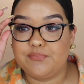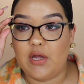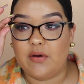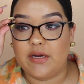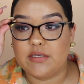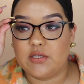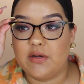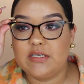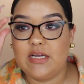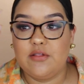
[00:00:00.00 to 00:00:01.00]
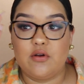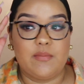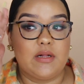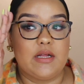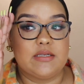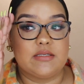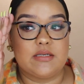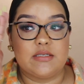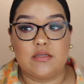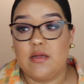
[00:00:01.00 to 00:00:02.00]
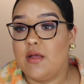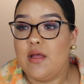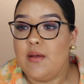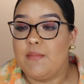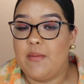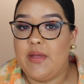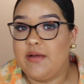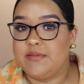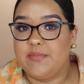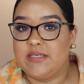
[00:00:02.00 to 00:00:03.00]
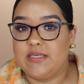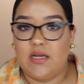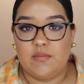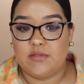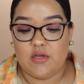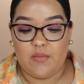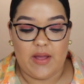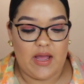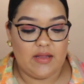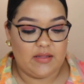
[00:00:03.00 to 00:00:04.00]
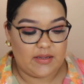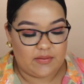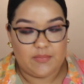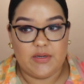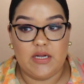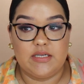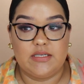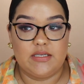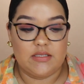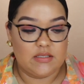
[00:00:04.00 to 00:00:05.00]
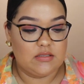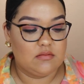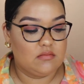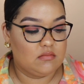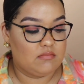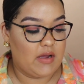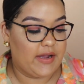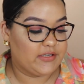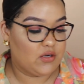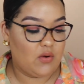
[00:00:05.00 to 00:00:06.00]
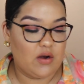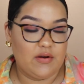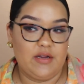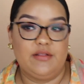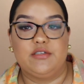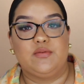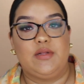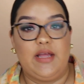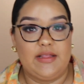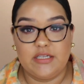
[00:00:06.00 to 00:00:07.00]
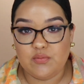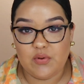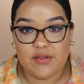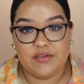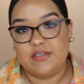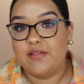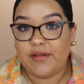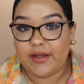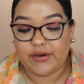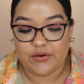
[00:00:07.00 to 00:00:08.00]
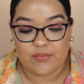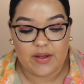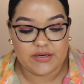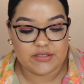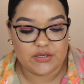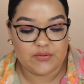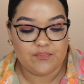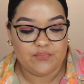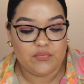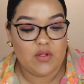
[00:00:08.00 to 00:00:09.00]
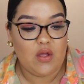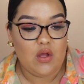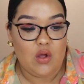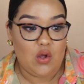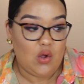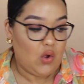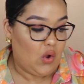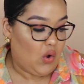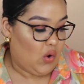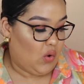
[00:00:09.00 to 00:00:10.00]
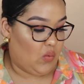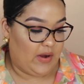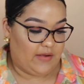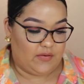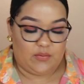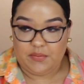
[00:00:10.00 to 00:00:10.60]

alright, so I just had to throw on my glasses because my makeup's messing up so bad, like, because my eyes are watering, and it's really, at this point, there's nothing I can do about it, so whatever. What